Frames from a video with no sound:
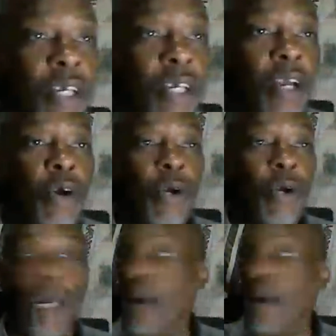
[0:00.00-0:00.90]
is getting
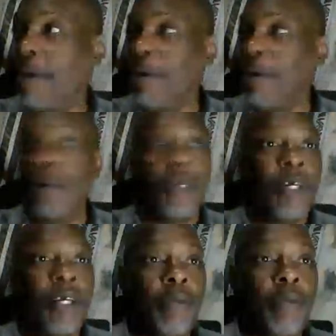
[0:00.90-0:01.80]
cold at home,
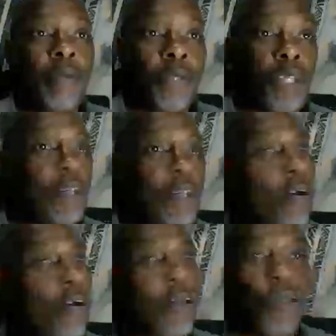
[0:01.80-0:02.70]
but I'm
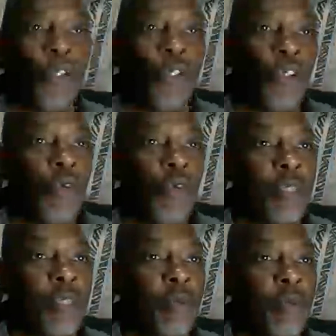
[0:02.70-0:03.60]
saying, no, let me do the show
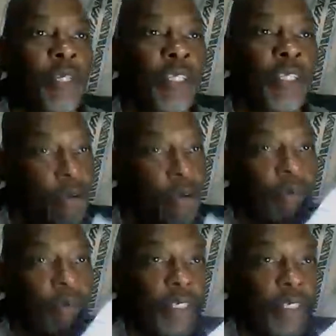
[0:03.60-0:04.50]
because the people need to know.
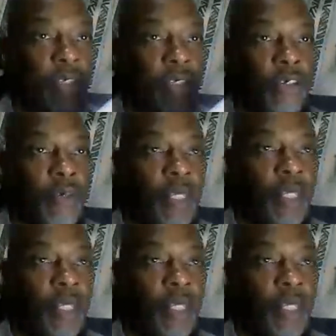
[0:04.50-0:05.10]
You know what I